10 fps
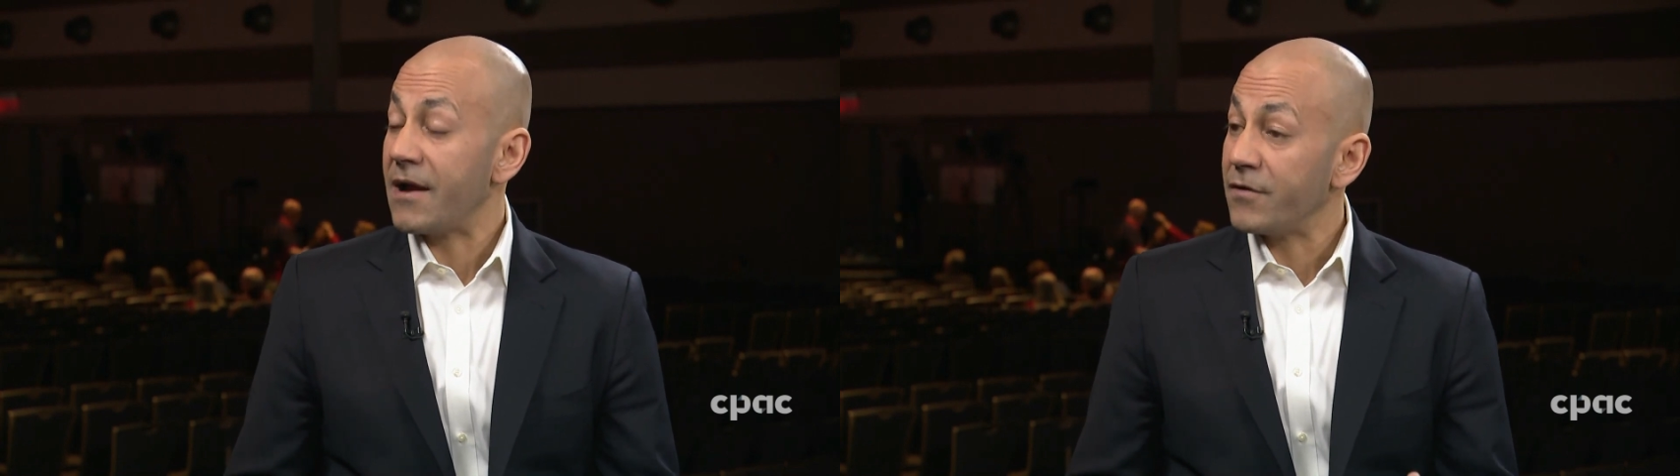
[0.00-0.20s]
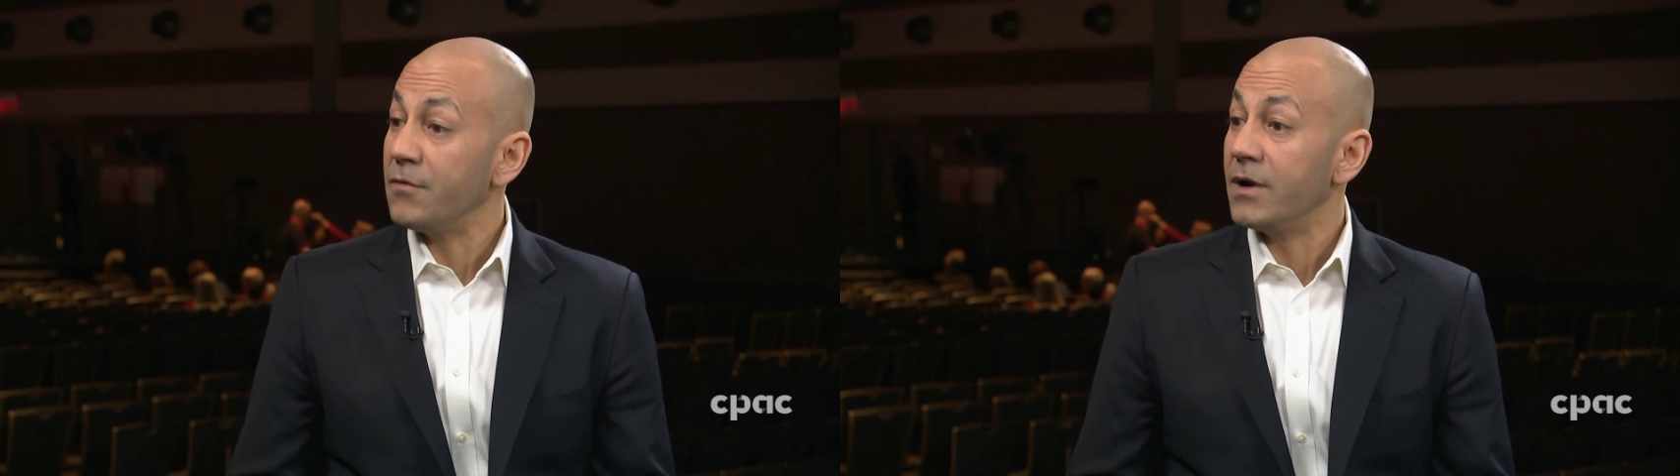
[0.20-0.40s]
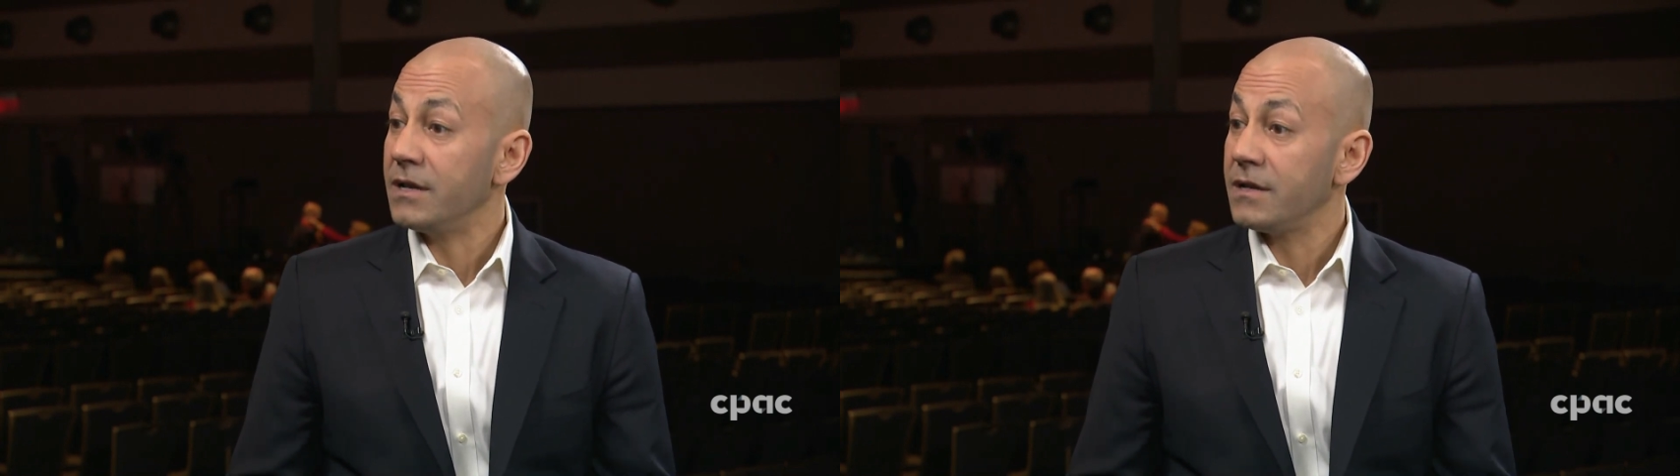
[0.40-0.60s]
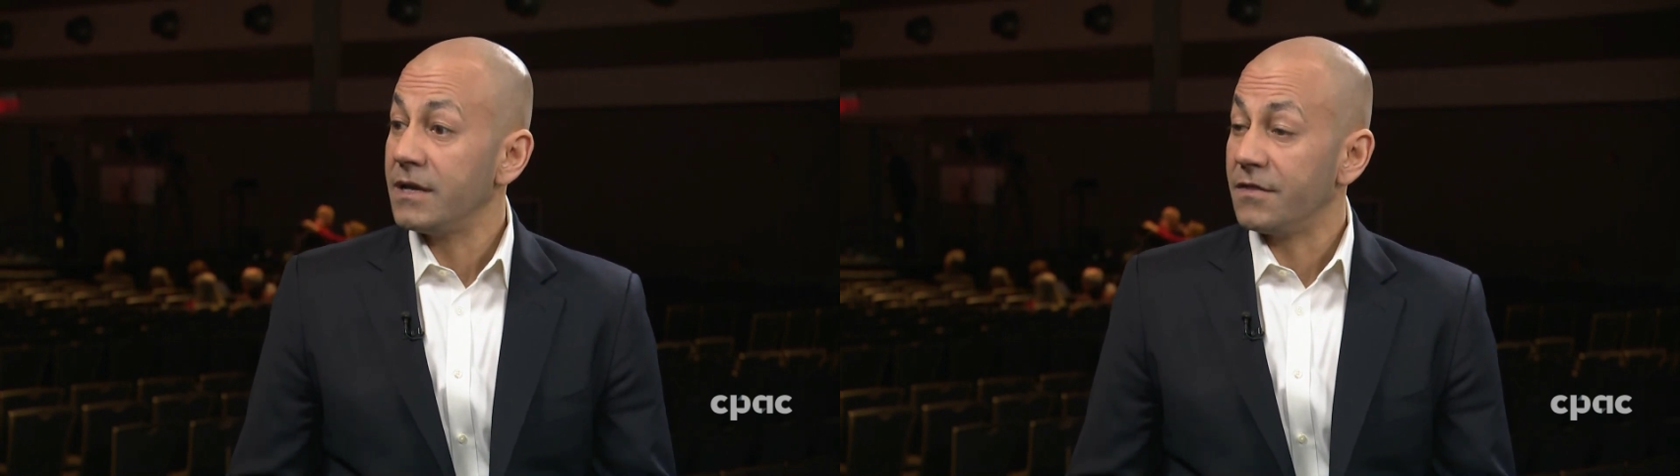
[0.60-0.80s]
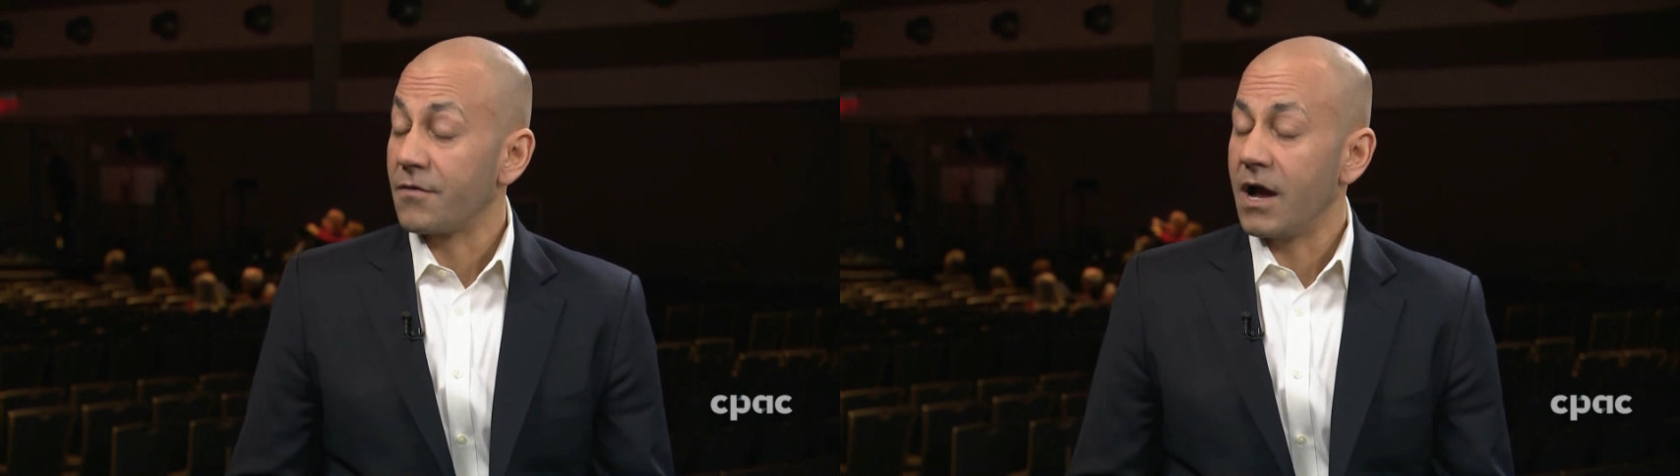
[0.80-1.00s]
everyone
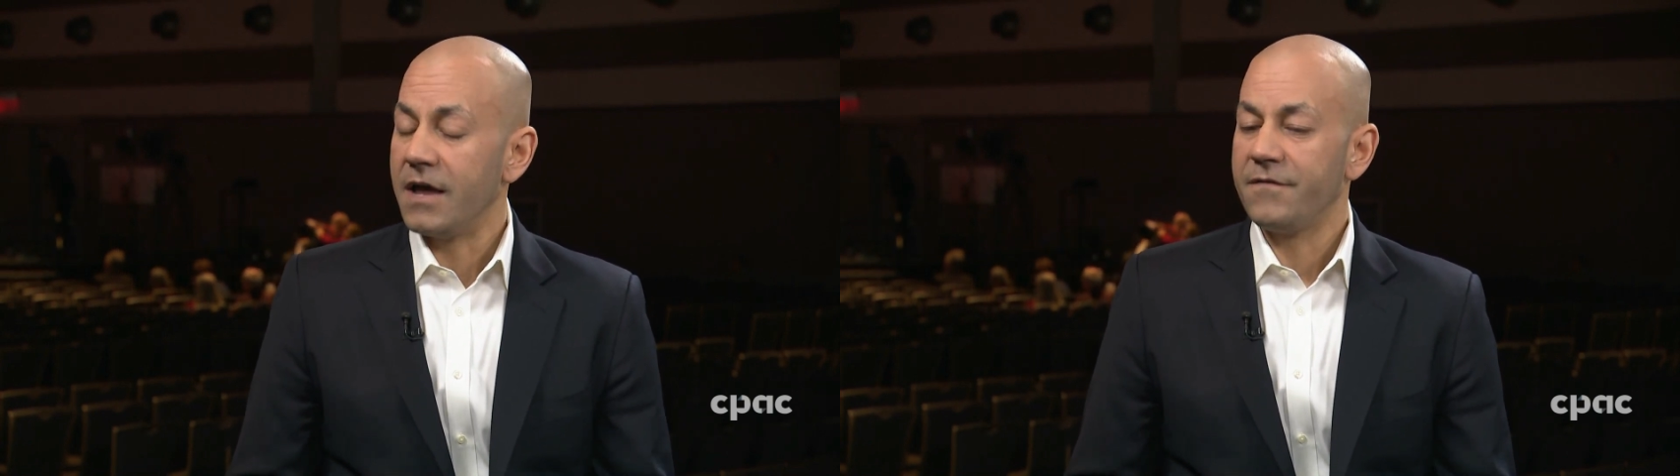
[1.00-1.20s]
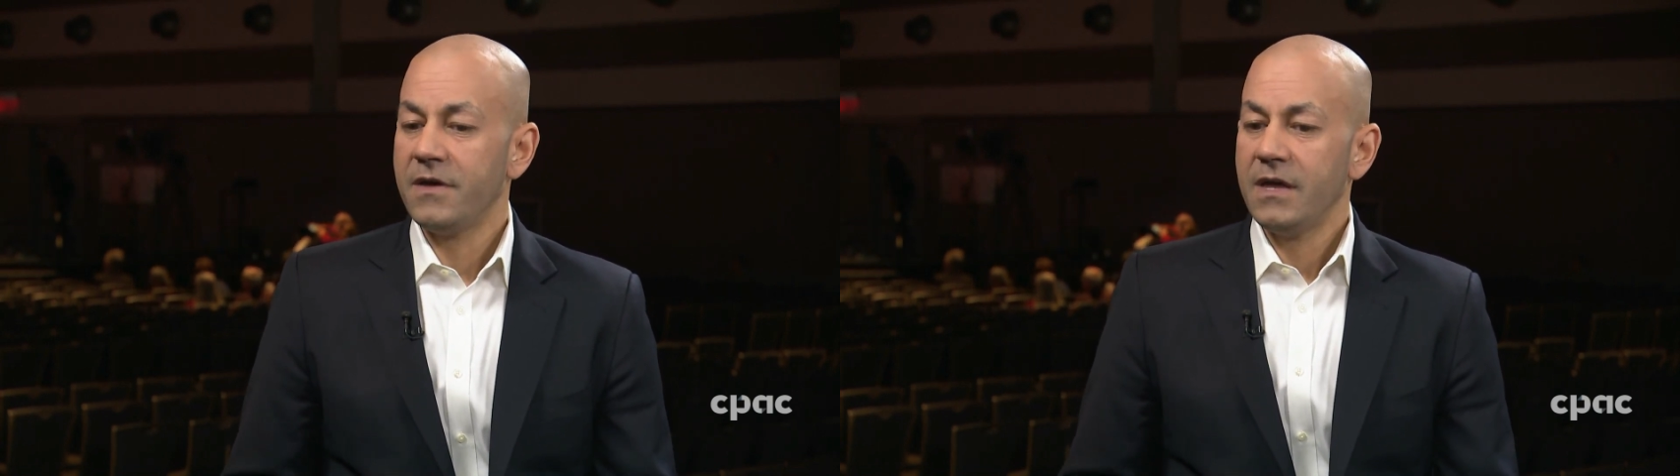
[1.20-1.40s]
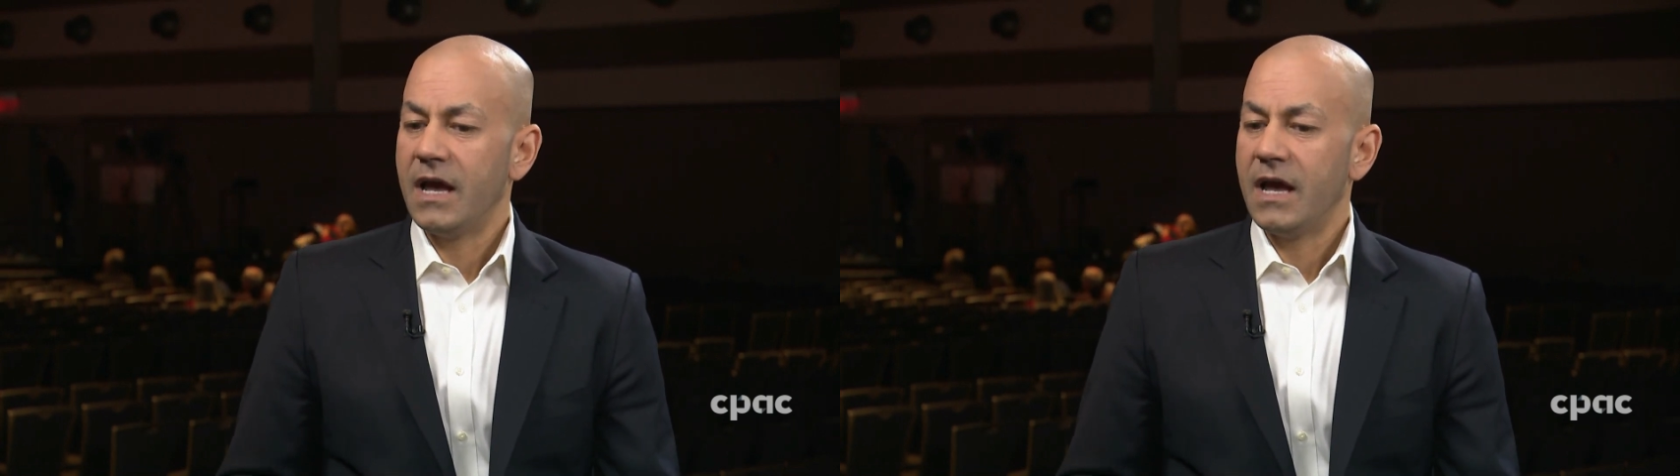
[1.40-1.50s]
can thrive.